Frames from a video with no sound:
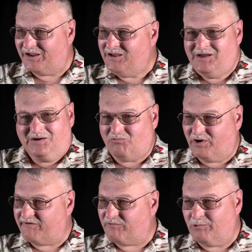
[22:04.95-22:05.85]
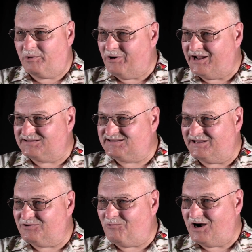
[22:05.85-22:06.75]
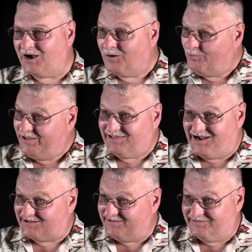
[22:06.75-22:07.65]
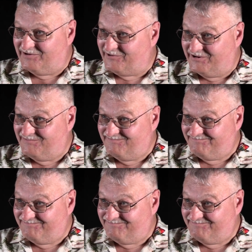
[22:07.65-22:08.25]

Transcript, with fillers: I'm sure it was. Whenever we went outside the wire, we locked and loaded.